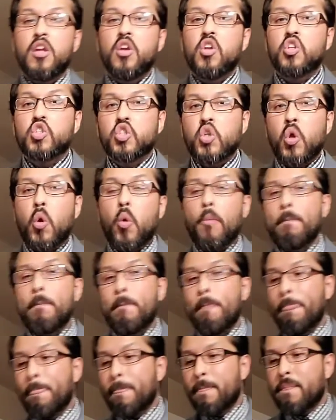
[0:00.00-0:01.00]
So
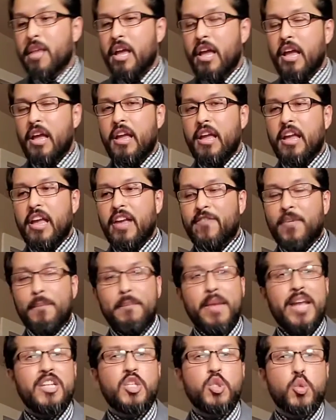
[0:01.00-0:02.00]
if a
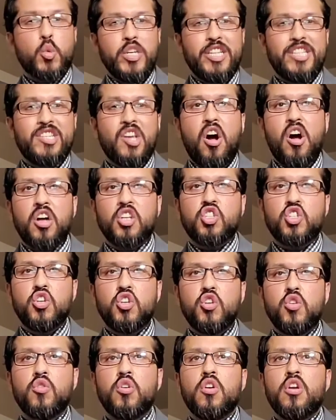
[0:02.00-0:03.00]
man sweet talks
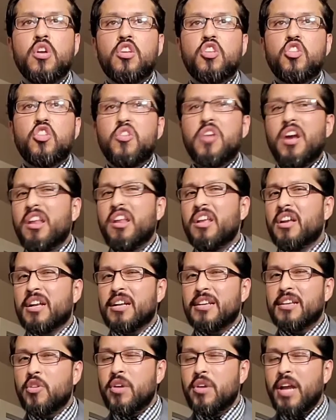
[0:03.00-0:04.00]
you
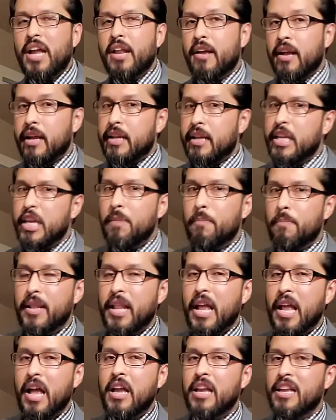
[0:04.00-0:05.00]
gotta keep
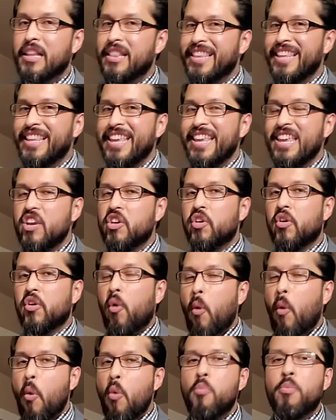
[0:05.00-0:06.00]
an ear
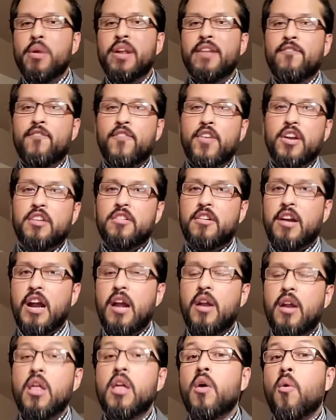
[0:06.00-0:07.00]
open and figure
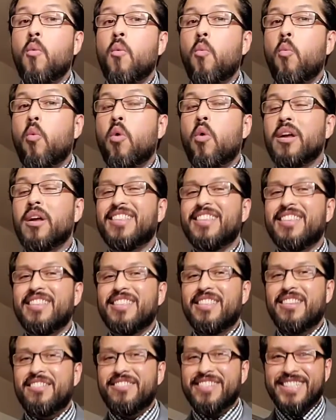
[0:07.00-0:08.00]
out what
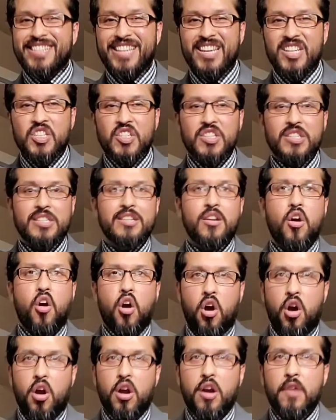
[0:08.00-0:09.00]
their intentions
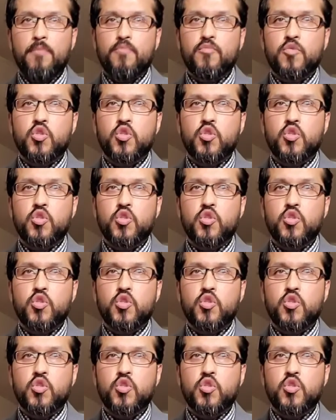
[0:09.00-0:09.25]
are.